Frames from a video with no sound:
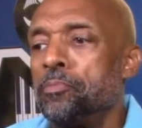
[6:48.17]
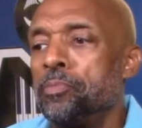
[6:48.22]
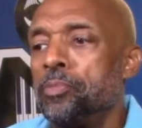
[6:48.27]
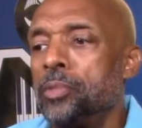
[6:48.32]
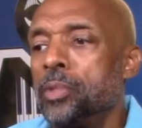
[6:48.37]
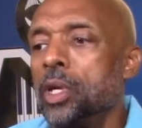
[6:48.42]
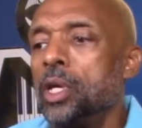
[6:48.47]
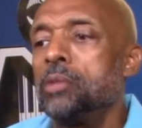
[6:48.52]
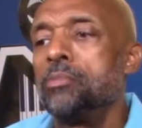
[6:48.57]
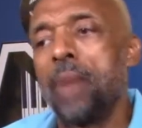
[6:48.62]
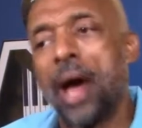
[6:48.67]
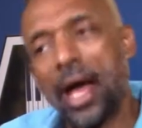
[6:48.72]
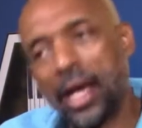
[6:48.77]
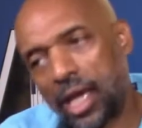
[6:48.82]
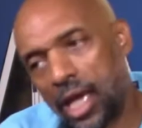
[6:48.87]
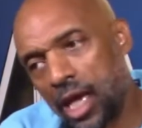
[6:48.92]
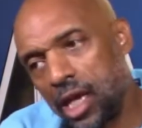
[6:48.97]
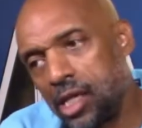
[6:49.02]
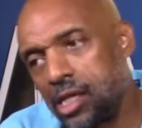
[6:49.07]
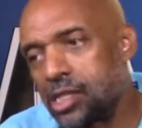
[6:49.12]
In my
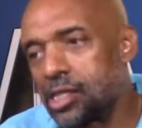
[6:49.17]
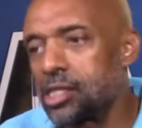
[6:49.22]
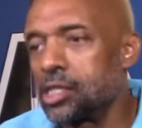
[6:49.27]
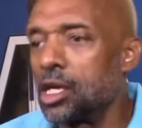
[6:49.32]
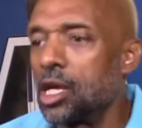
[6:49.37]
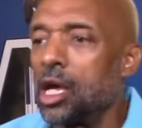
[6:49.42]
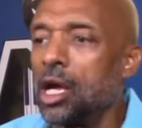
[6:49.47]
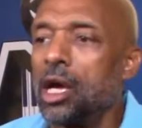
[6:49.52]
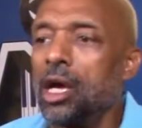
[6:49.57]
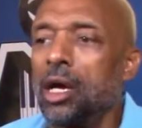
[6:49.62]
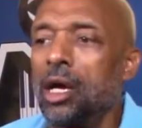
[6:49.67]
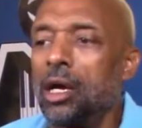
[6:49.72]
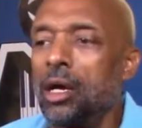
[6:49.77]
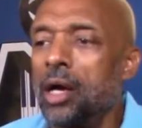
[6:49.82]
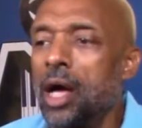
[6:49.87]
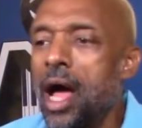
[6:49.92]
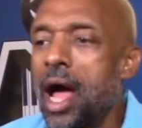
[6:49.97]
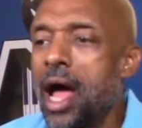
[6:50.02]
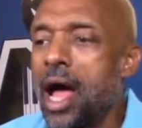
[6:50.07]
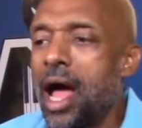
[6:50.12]
case,
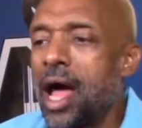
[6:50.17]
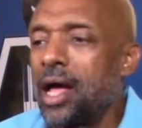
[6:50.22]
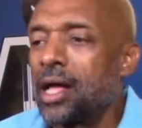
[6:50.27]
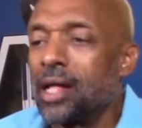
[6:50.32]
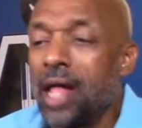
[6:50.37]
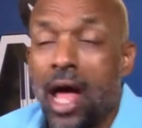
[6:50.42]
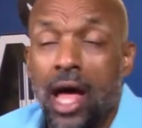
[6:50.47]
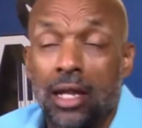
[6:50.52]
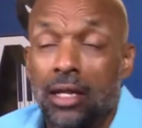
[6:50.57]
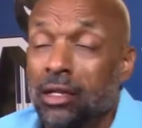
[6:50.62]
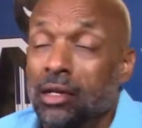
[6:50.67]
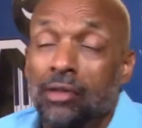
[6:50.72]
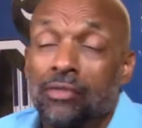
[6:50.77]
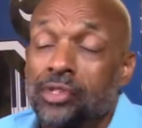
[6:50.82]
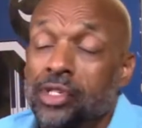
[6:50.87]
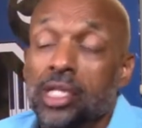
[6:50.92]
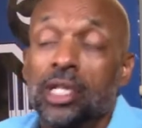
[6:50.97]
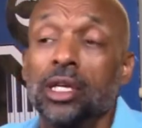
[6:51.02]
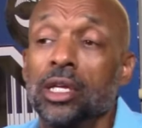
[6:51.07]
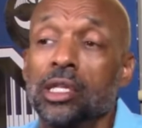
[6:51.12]
I love
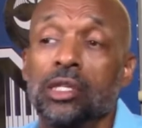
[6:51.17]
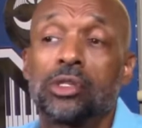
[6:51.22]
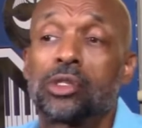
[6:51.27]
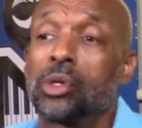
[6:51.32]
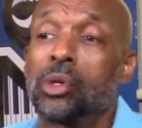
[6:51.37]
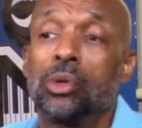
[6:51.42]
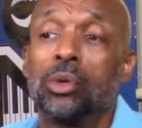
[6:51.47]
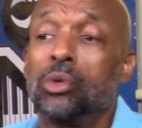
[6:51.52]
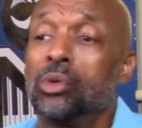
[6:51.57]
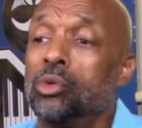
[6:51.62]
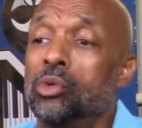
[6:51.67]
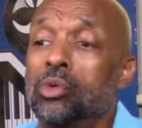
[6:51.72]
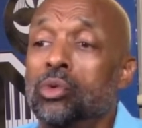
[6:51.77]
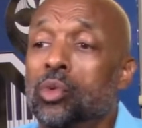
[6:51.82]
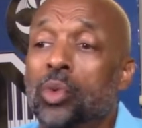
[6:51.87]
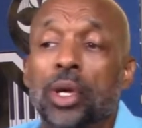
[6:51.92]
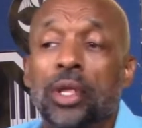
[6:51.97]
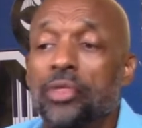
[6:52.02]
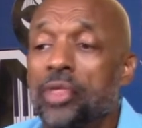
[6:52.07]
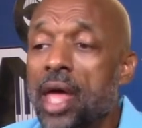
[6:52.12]
singing. So
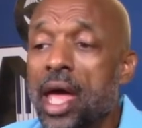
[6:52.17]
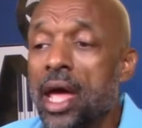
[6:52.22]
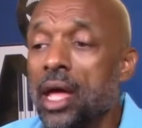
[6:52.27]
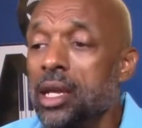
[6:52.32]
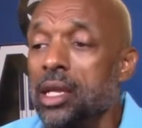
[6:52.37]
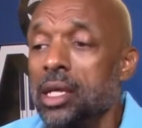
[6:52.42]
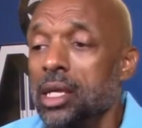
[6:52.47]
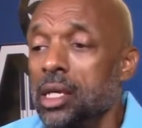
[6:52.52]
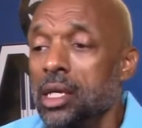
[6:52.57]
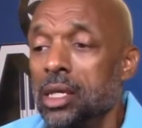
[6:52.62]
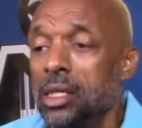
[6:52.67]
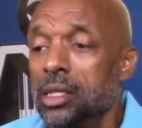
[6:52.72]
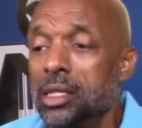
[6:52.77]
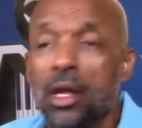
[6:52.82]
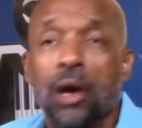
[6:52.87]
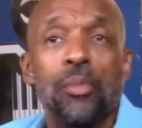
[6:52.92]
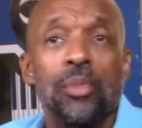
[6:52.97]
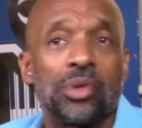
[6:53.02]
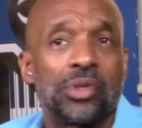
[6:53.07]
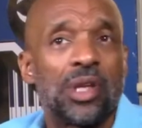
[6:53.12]
with that,
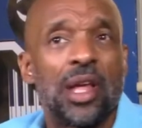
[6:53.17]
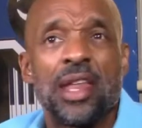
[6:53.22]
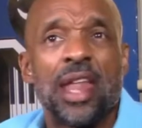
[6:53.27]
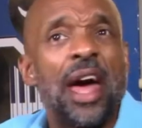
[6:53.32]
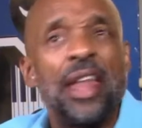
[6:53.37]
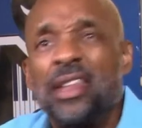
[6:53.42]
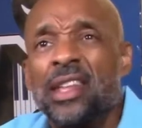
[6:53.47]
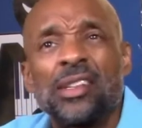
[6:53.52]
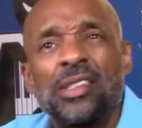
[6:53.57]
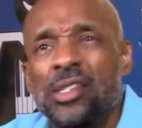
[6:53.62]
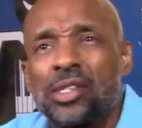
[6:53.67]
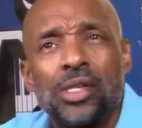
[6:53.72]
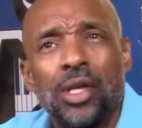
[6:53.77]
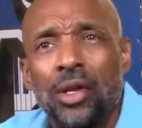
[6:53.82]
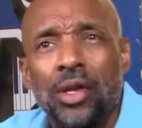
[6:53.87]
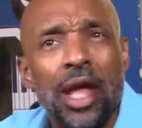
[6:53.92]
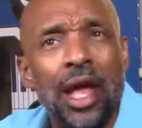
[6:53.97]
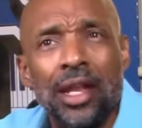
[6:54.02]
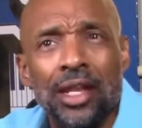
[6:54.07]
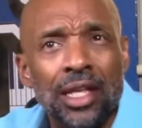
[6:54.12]
numbers are not
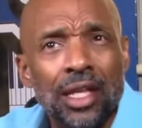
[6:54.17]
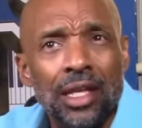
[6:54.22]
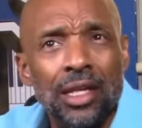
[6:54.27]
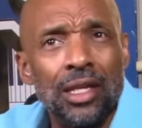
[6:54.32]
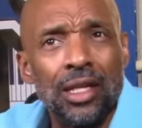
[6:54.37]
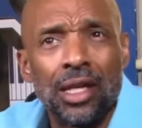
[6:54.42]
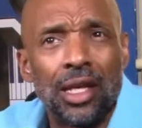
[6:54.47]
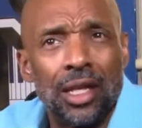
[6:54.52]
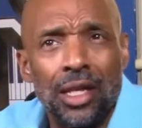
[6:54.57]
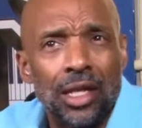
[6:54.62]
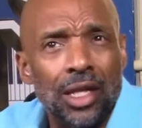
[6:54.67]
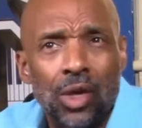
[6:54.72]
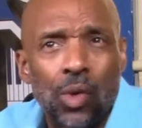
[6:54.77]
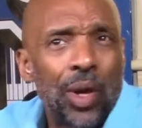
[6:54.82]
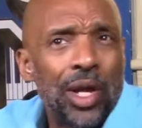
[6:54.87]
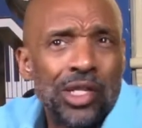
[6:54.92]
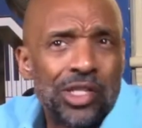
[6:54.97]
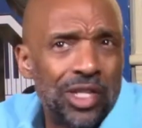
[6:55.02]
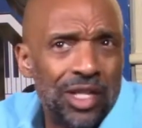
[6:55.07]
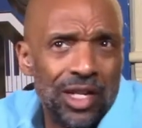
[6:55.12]
necessarily an
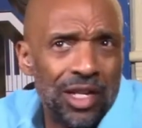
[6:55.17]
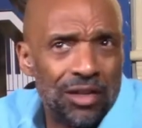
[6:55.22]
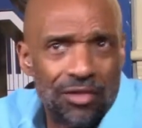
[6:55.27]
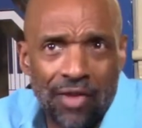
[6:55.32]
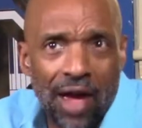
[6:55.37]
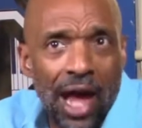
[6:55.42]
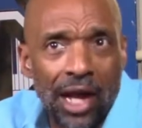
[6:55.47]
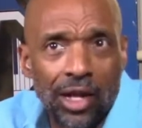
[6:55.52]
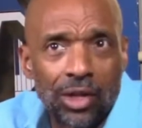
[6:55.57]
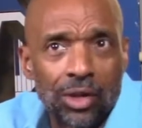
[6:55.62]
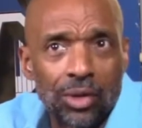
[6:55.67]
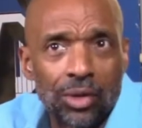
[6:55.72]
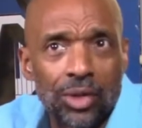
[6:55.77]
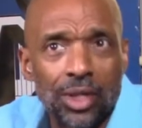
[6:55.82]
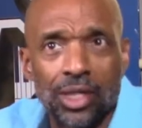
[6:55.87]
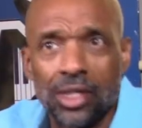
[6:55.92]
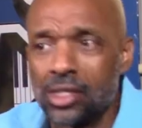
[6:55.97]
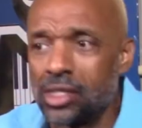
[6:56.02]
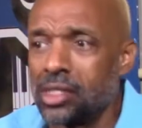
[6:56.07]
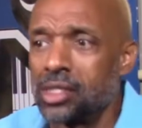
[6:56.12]
equation and a factor.
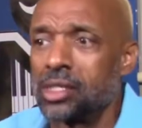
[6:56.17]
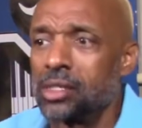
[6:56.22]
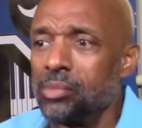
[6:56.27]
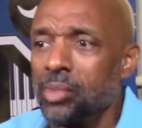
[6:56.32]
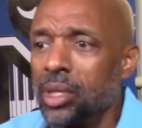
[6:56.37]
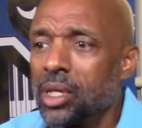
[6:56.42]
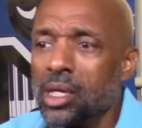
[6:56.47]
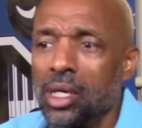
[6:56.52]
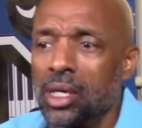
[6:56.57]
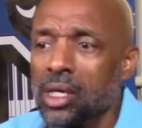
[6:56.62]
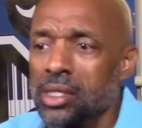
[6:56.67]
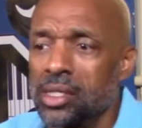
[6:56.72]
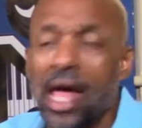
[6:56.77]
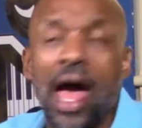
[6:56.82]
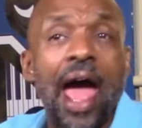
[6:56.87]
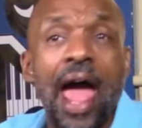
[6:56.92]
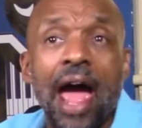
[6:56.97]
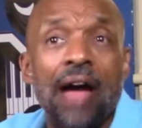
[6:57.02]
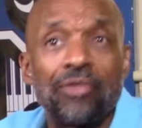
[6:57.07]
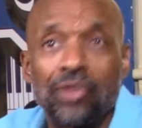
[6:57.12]
It's because I
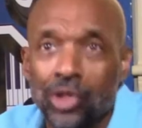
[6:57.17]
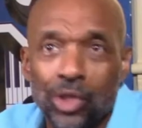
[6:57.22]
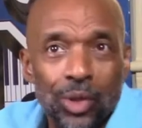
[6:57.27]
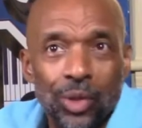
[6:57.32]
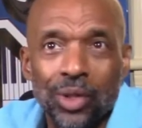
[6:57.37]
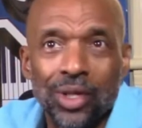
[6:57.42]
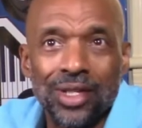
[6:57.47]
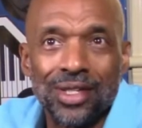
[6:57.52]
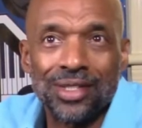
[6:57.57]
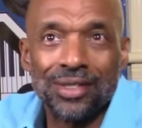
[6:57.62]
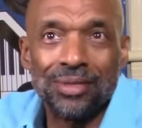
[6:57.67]
have to do it.